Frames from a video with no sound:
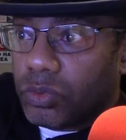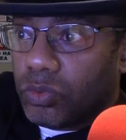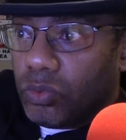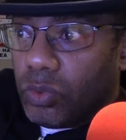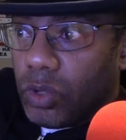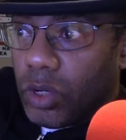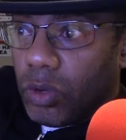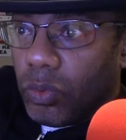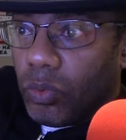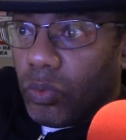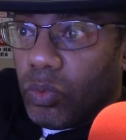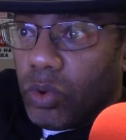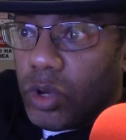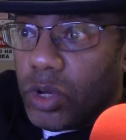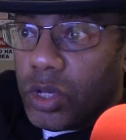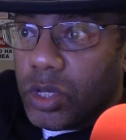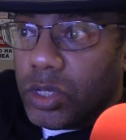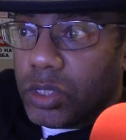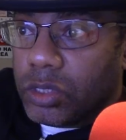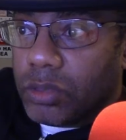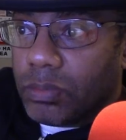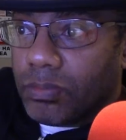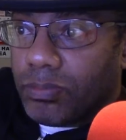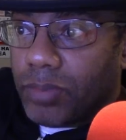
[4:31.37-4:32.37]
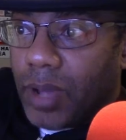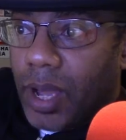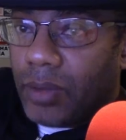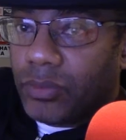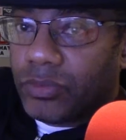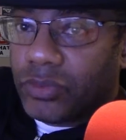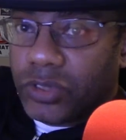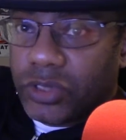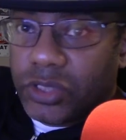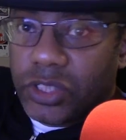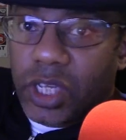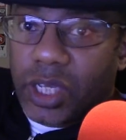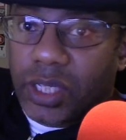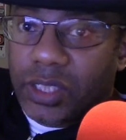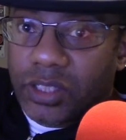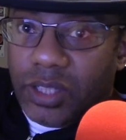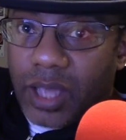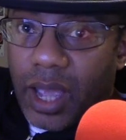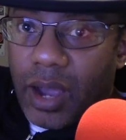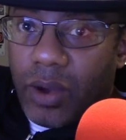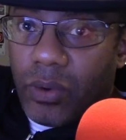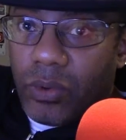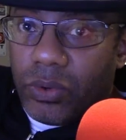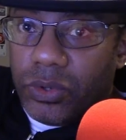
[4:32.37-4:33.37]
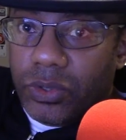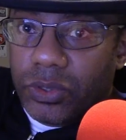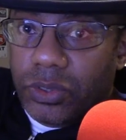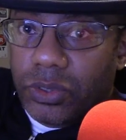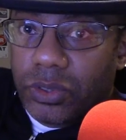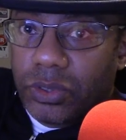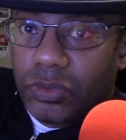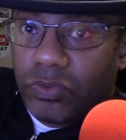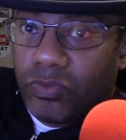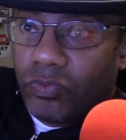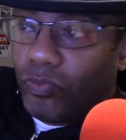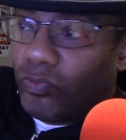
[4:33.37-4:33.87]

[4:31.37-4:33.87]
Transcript: one was about 6 hours,